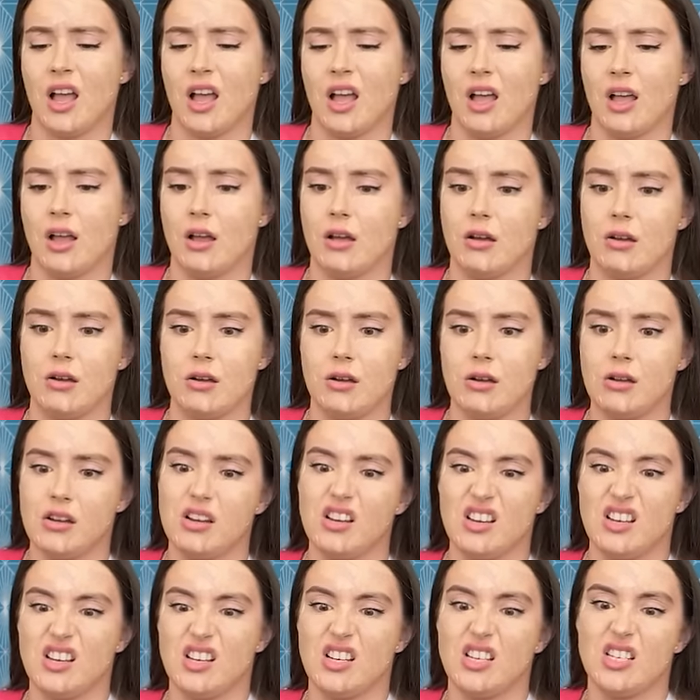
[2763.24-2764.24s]
Quick!
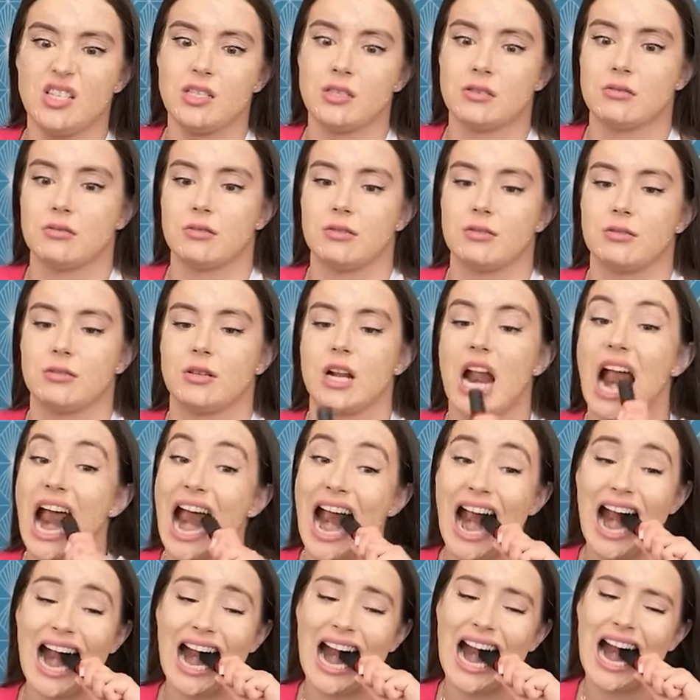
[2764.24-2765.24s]
Don't let it drip!
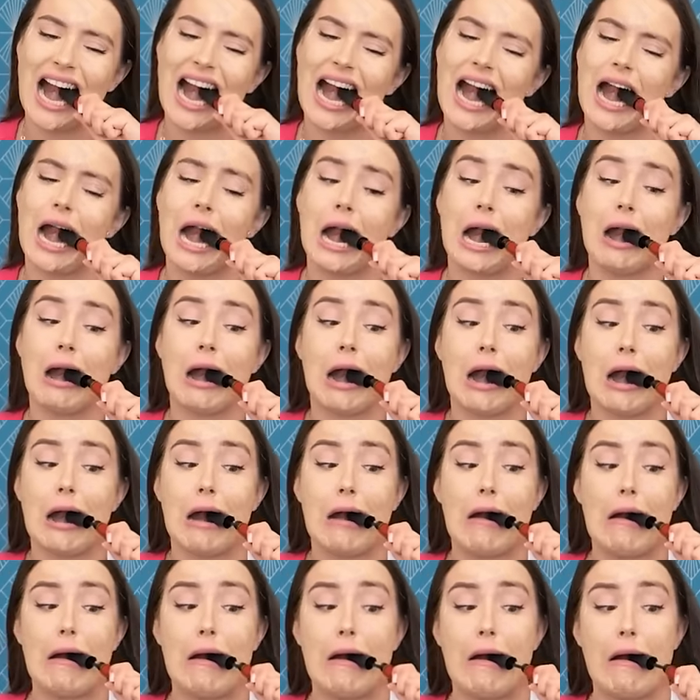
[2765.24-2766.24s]

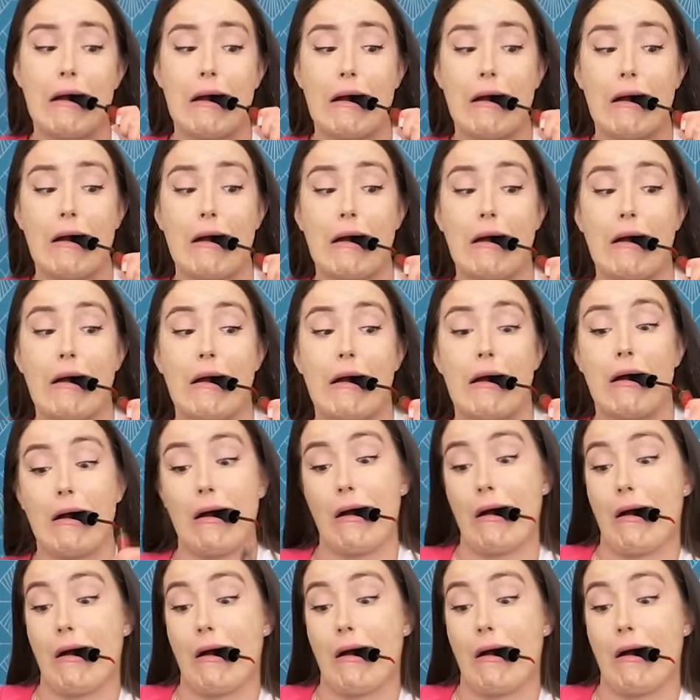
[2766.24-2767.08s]
Ooh.